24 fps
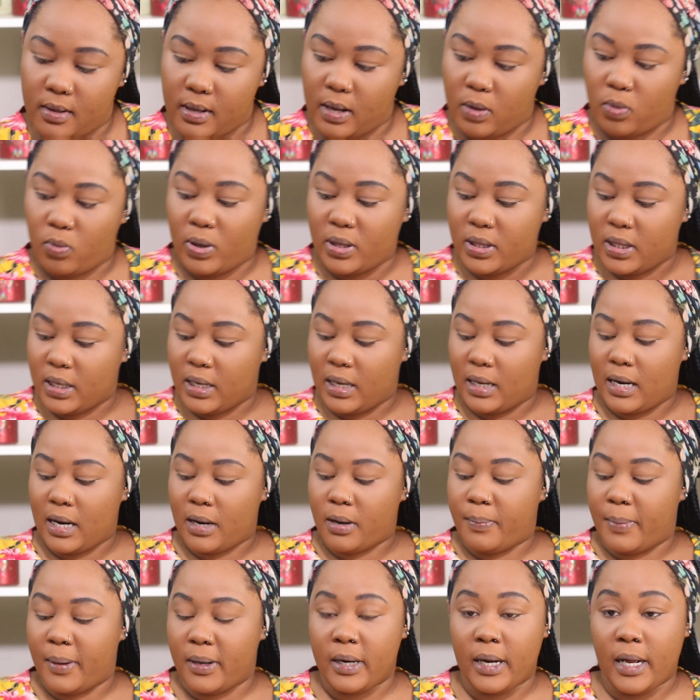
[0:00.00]
And one thing I like
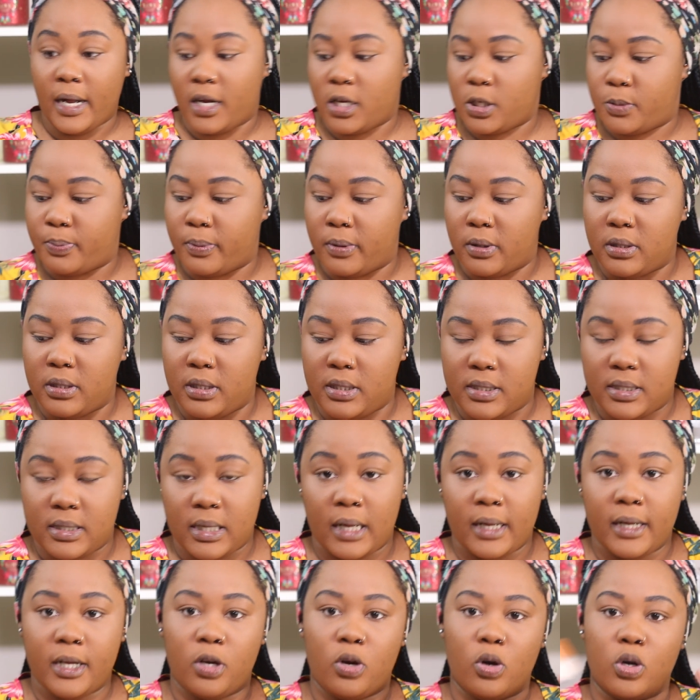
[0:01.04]
about the S sponge is
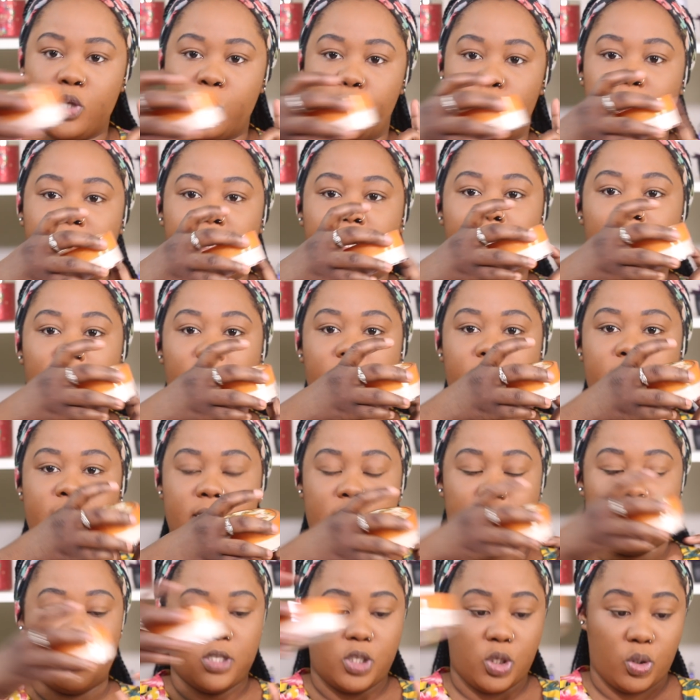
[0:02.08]
that it goes with any
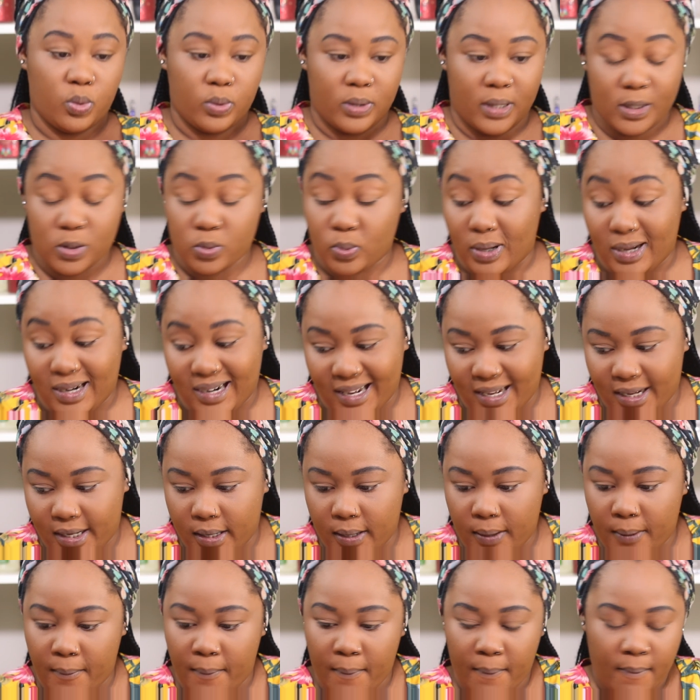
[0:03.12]
skin tone. That's why I like
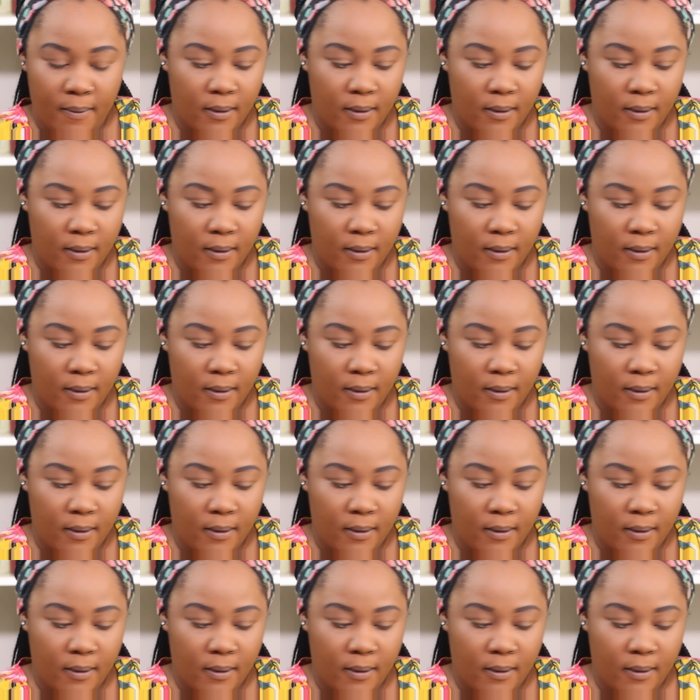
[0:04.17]
it.